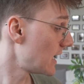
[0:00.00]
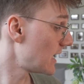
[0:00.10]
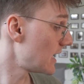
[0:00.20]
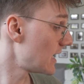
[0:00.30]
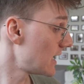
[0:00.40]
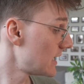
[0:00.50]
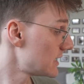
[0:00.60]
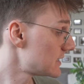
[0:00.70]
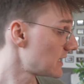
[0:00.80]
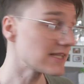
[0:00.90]

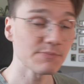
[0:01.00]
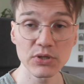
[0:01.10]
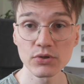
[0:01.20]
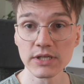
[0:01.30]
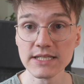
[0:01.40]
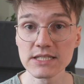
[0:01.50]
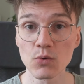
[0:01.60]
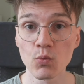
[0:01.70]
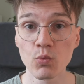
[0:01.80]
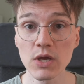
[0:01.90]
And last but not least,
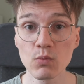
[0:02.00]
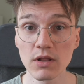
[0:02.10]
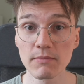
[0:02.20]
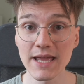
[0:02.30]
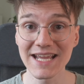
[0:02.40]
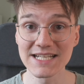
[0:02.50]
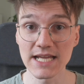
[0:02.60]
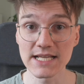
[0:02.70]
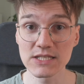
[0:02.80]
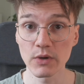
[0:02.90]
we will make a
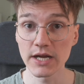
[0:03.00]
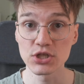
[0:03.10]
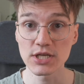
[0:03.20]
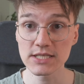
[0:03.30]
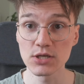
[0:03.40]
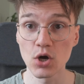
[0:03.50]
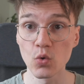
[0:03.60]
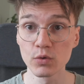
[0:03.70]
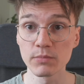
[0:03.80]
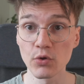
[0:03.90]
test where I just
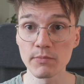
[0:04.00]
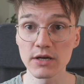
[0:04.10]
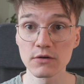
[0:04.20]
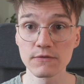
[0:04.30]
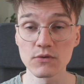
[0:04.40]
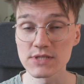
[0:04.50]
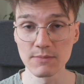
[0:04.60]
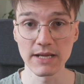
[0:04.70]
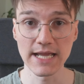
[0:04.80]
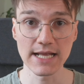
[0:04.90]
hold both microphones
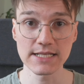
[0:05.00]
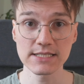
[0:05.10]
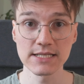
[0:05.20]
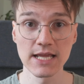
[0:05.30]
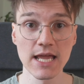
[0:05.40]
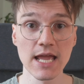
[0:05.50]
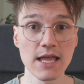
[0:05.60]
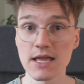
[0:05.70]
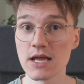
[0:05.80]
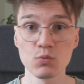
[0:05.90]
in my hands
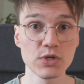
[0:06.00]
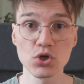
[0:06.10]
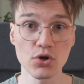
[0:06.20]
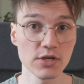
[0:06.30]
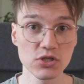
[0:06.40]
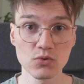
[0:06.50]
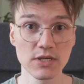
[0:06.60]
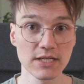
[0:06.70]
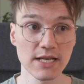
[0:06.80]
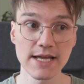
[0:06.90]
and we talk into
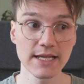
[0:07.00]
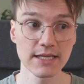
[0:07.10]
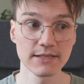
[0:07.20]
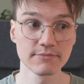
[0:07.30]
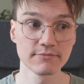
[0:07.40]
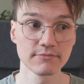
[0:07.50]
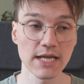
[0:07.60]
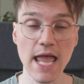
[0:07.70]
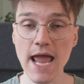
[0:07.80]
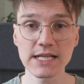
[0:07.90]
it like
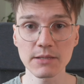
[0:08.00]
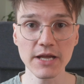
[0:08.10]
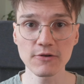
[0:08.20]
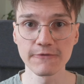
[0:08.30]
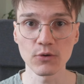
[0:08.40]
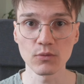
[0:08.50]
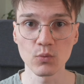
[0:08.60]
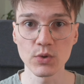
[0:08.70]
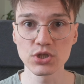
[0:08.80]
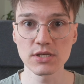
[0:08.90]
a handheld microphone,
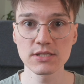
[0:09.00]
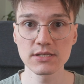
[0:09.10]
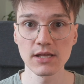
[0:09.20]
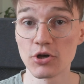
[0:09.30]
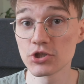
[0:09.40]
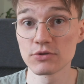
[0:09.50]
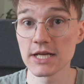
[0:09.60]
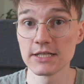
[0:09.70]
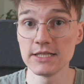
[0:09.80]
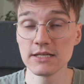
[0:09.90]
which is also a
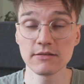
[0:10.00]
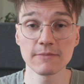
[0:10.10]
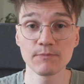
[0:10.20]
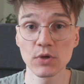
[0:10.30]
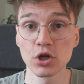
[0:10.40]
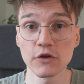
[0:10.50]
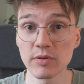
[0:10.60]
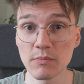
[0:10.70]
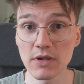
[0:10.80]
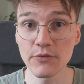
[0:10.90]
technique that a lot of
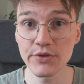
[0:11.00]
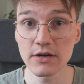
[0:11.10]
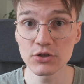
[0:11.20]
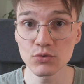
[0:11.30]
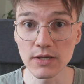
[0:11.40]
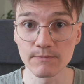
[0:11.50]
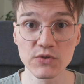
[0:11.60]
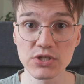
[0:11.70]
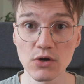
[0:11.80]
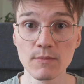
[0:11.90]
people out there are doing.
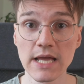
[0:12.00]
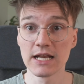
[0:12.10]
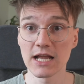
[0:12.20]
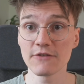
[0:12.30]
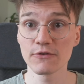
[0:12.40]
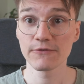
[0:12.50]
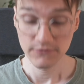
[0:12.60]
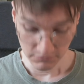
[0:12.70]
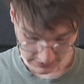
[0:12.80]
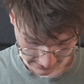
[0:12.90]
So enough
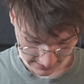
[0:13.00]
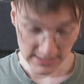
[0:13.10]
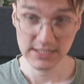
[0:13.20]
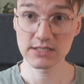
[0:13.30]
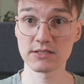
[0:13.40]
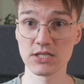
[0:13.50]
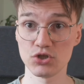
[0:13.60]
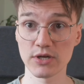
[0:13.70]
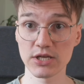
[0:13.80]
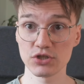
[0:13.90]
of this
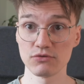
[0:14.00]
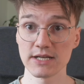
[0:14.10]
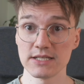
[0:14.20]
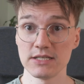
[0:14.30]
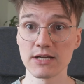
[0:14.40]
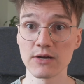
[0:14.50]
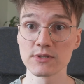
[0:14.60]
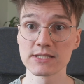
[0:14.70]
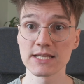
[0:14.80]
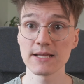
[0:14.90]
situation right here, I
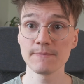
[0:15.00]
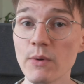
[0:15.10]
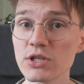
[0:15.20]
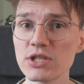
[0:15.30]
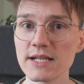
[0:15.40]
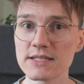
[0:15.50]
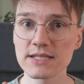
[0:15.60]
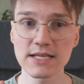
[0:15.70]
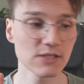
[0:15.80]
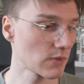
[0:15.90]
would say. Oh, actually, let's
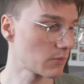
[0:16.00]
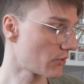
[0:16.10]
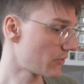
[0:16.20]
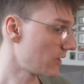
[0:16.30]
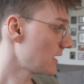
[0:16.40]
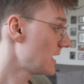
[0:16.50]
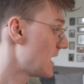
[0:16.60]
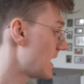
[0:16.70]
test one more thing.